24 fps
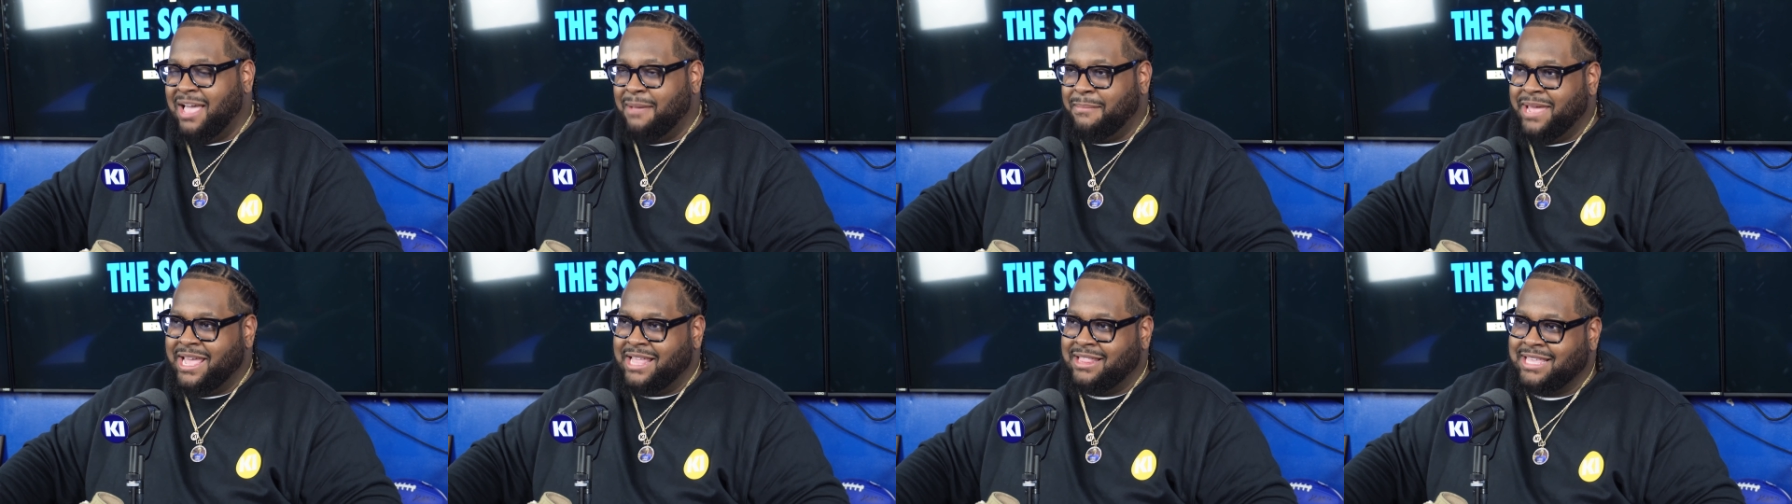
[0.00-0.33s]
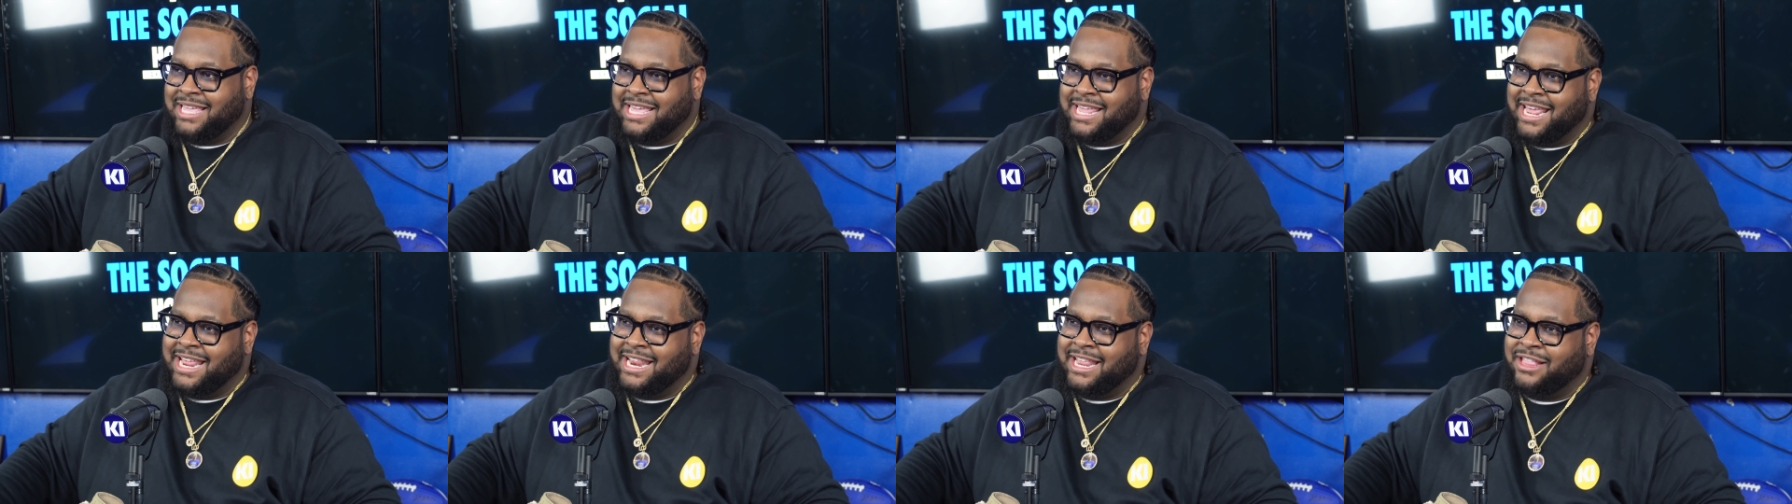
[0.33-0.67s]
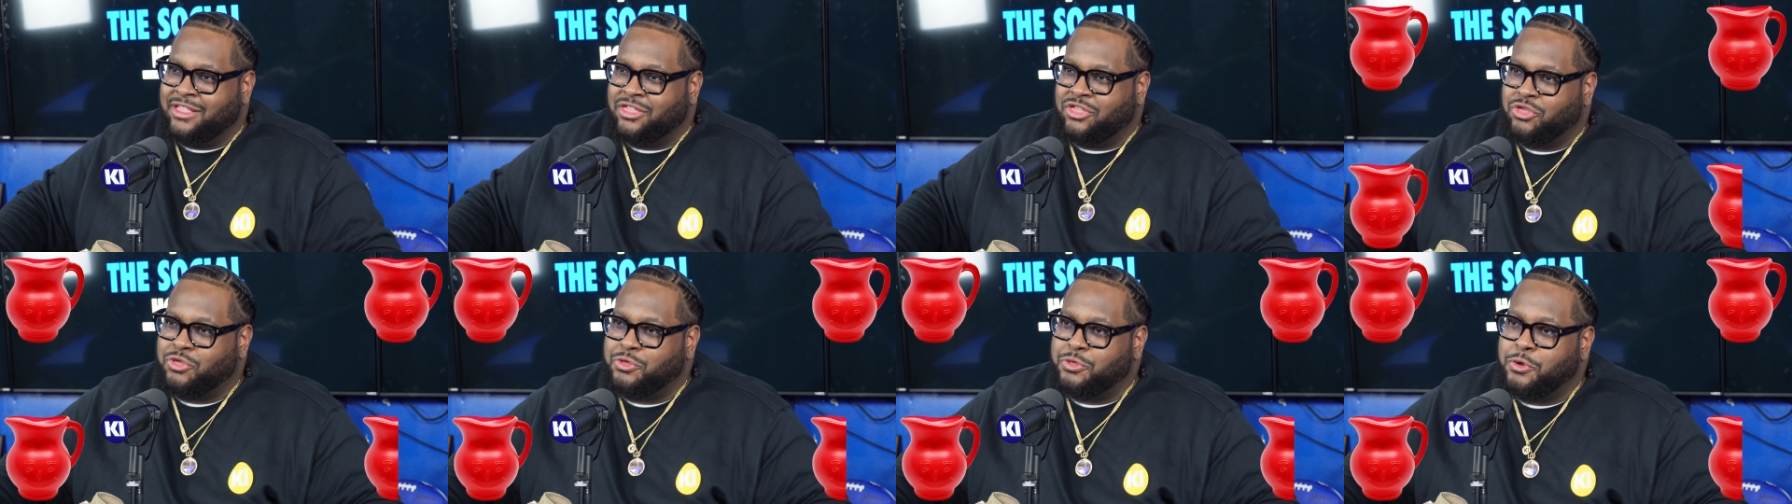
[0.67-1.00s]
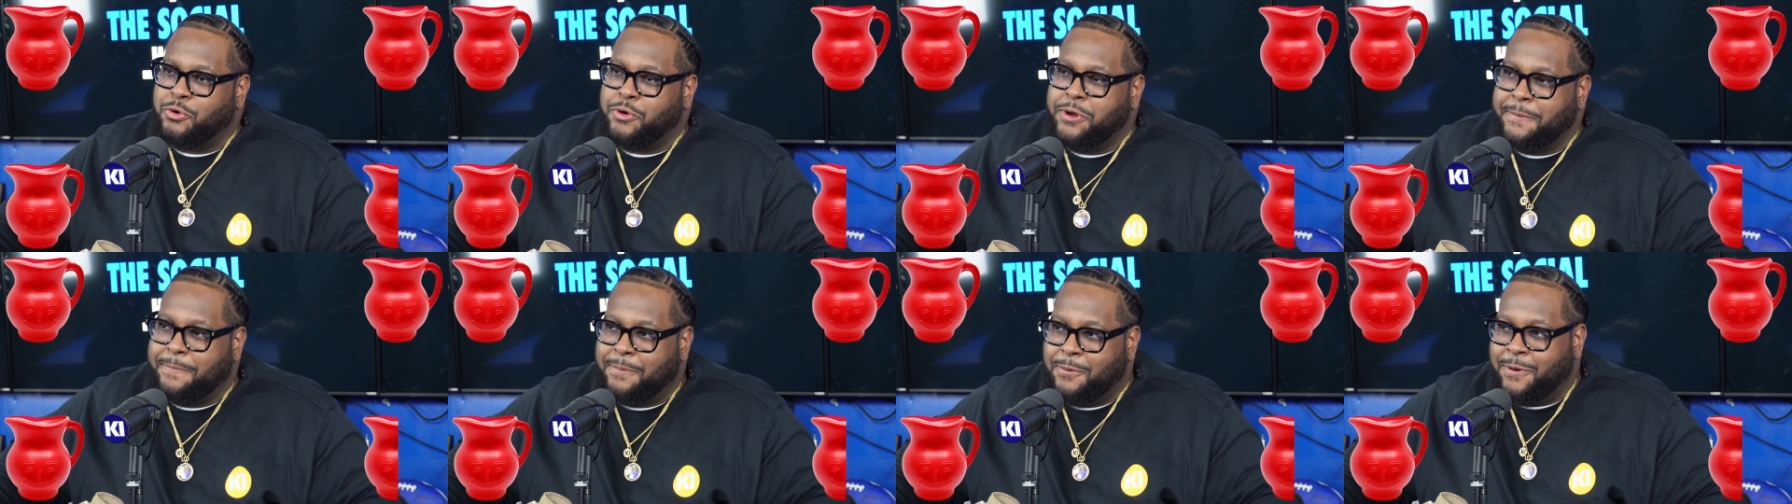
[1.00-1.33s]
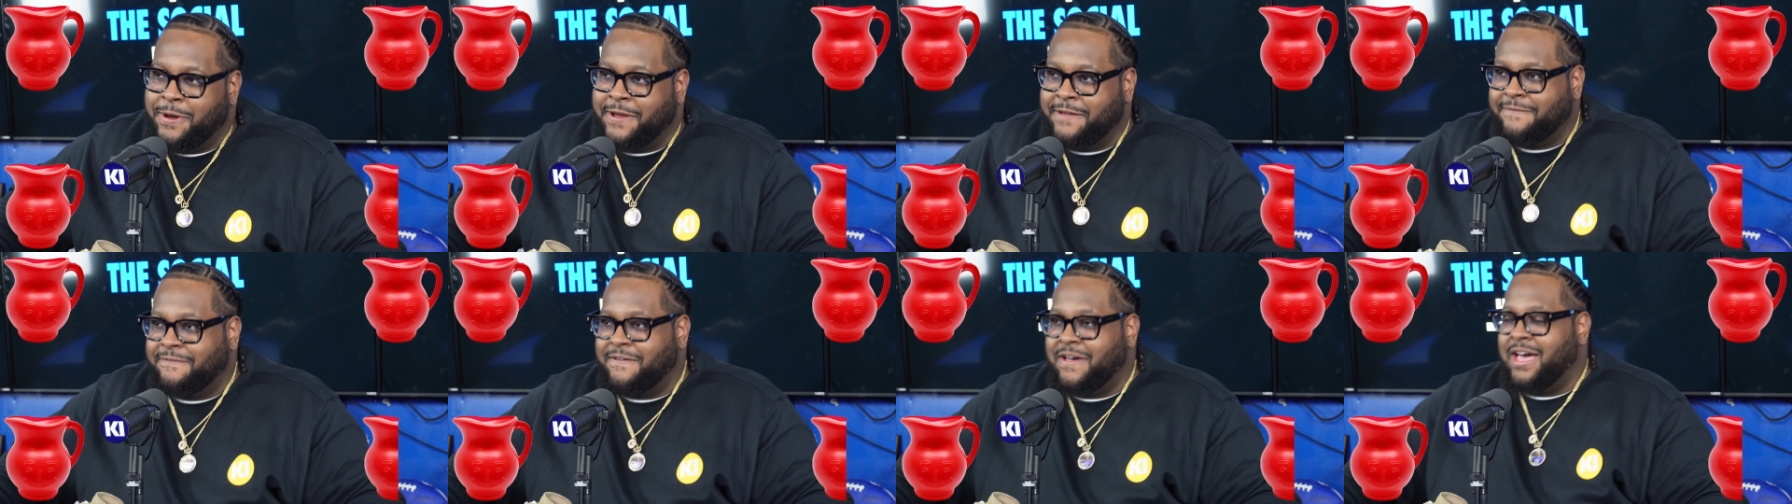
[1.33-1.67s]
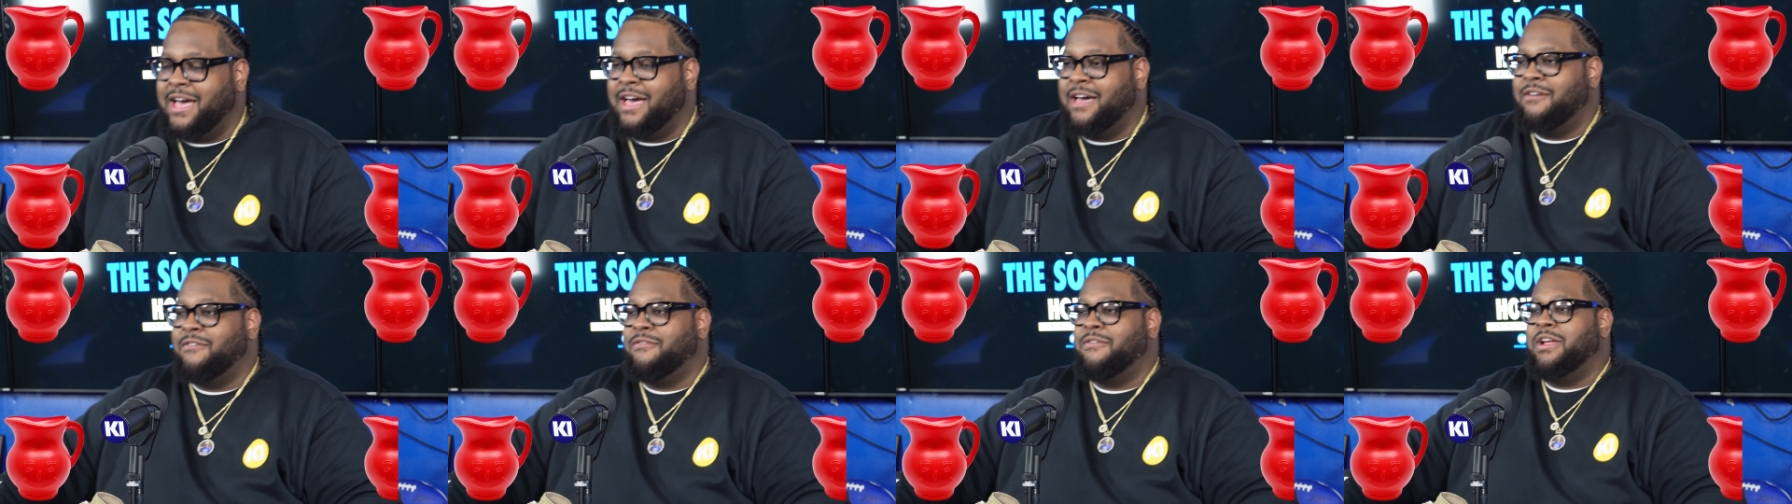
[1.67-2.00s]
gonna have to get at a
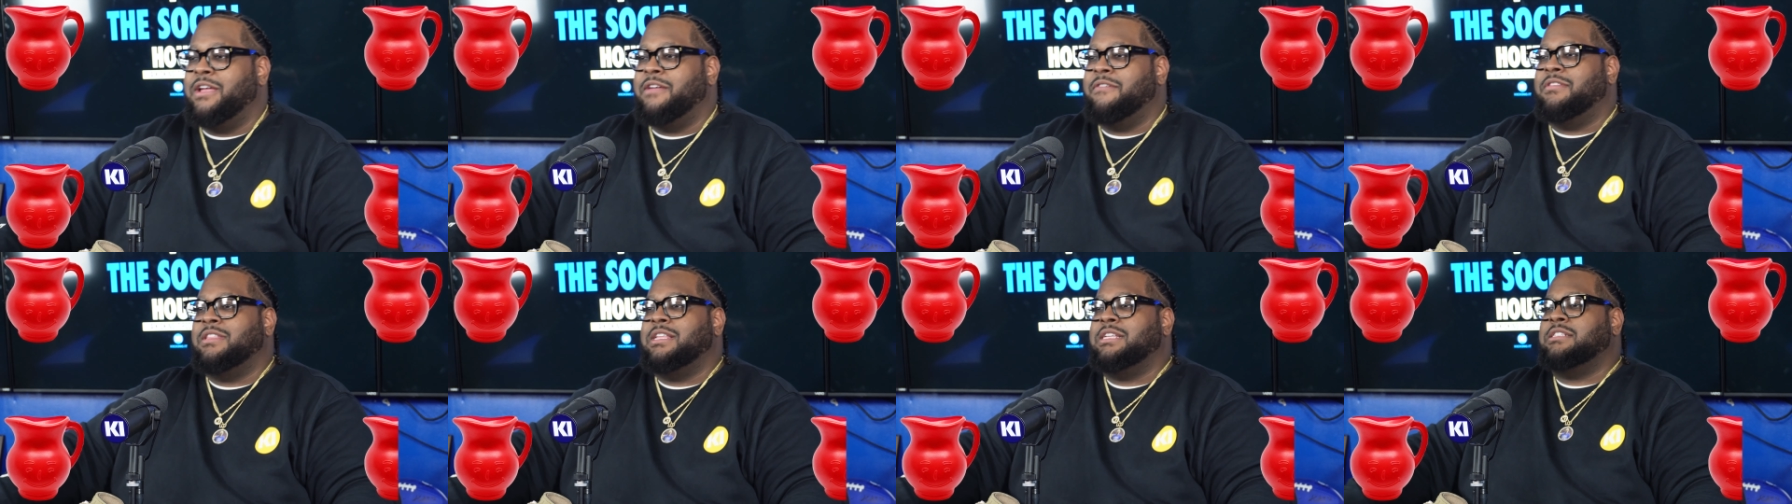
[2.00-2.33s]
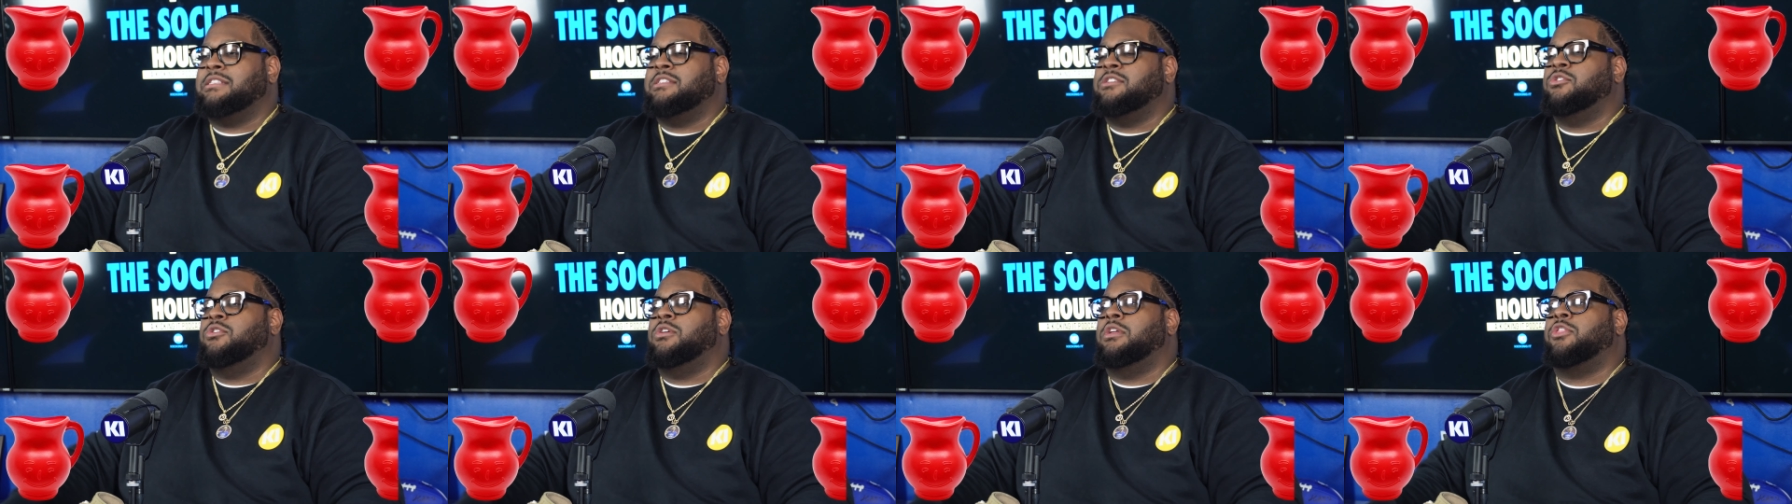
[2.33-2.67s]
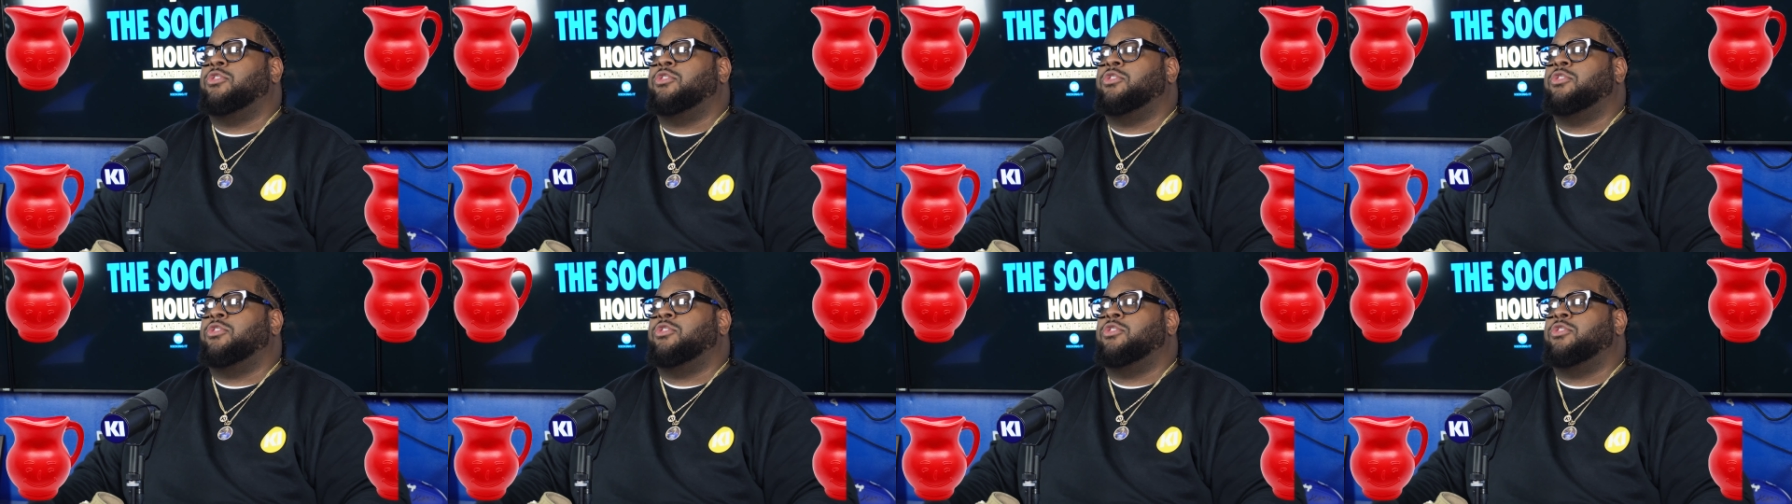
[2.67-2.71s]
3.5 rating. Let's do a